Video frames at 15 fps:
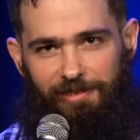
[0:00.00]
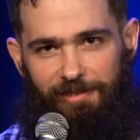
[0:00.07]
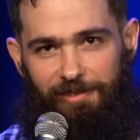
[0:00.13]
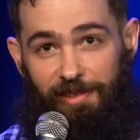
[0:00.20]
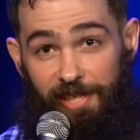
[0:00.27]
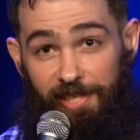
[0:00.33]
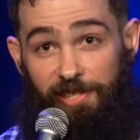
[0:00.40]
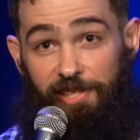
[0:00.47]

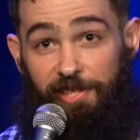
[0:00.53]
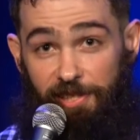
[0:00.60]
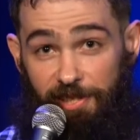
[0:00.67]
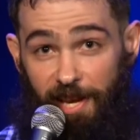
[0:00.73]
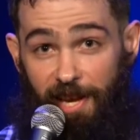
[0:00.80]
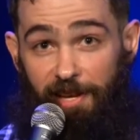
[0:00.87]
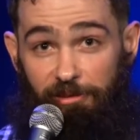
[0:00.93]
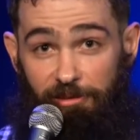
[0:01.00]
And this is
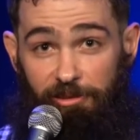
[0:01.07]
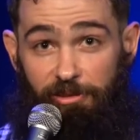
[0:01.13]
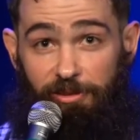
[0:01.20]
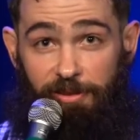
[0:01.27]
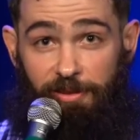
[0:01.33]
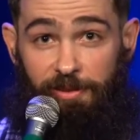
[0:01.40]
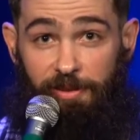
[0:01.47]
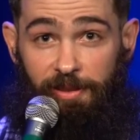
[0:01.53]
safe.
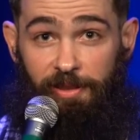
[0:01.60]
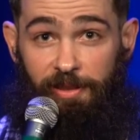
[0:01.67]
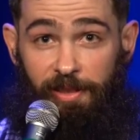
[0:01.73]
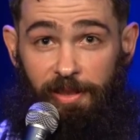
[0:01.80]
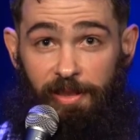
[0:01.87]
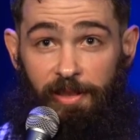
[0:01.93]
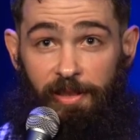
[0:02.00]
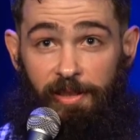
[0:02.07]

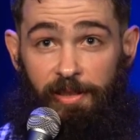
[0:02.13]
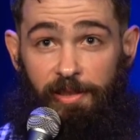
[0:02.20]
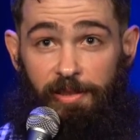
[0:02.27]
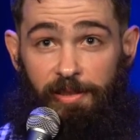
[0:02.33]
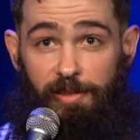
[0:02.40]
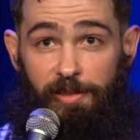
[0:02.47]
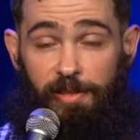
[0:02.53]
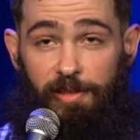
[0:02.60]

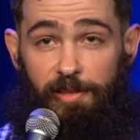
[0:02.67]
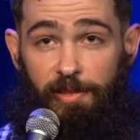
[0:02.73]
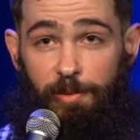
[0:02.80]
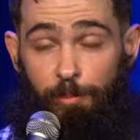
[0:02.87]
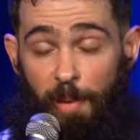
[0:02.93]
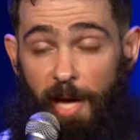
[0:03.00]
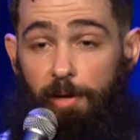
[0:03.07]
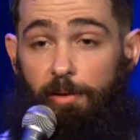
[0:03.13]
It's
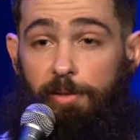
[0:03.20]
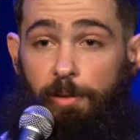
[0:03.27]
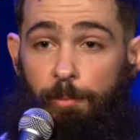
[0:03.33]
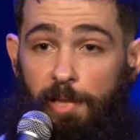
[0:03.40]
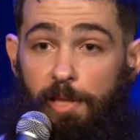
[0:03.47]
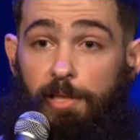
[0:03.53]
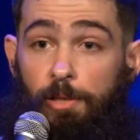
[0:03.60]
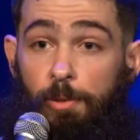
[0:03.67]
better than
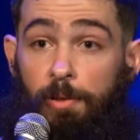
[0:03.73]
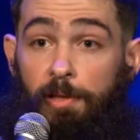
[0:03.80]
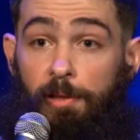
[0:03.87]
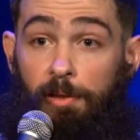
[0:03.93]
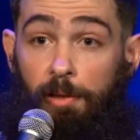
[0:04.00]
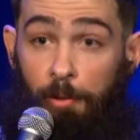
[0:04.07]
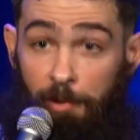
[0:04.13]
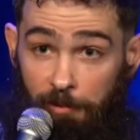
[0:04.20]
me doing it
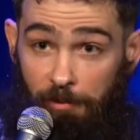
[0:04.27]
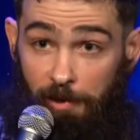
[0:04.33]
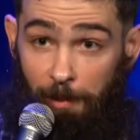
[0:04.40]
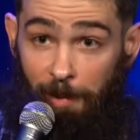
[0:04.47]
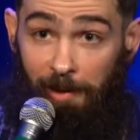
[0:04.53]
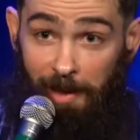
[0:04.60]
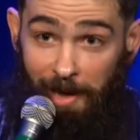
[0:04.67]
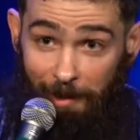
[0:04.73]
alone in front of
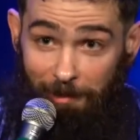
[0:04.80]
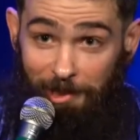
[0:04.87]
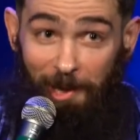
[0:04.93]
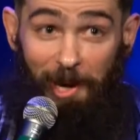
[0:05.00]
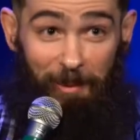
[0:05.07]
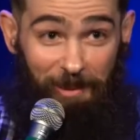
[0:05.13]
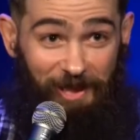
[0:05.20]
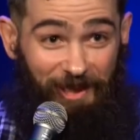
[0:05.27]
my
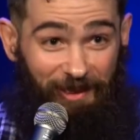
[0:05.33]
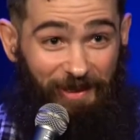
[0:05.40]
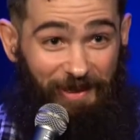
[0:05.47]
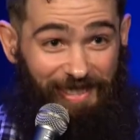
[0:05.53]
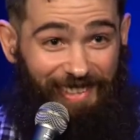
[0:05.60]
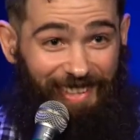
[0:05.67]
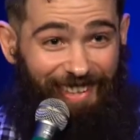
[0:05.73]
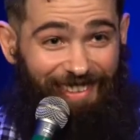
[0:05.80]
laptop, you know what I'm
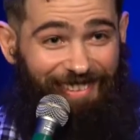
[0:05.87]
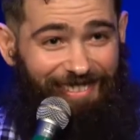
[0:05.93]
saying?